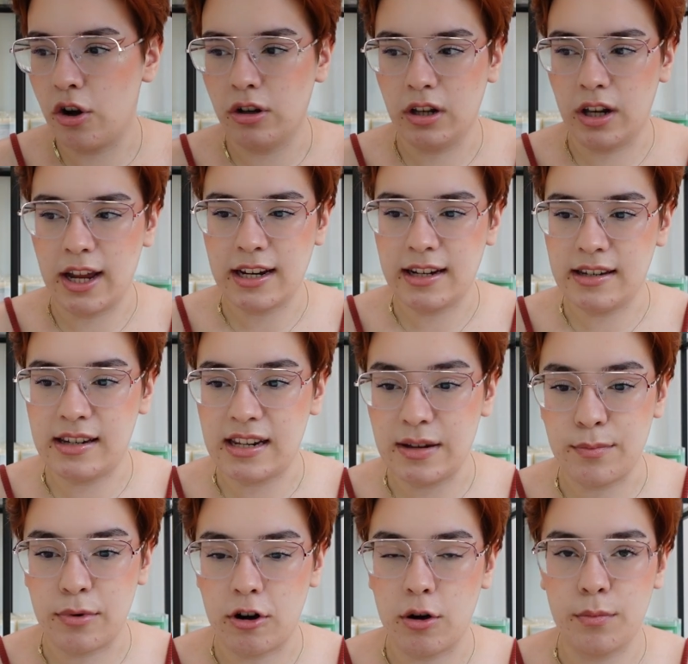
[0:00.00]
on like
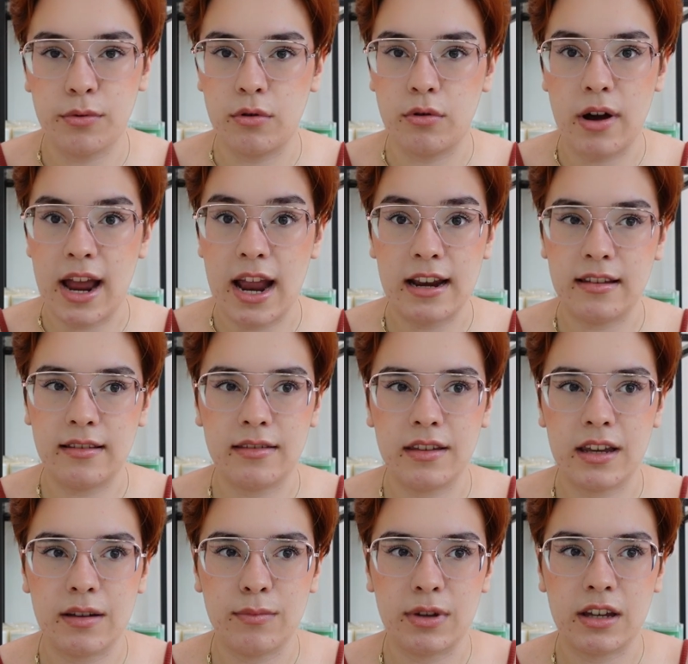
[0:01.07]
Depop or
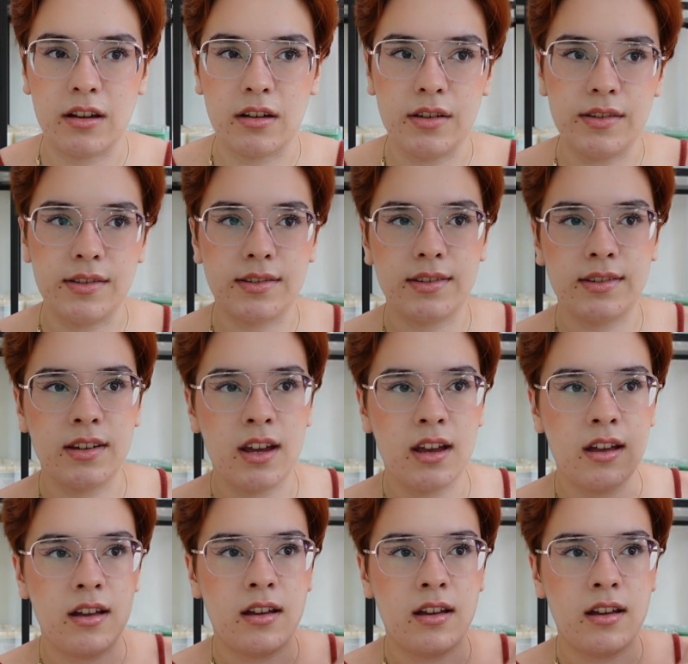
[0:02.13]
anything, because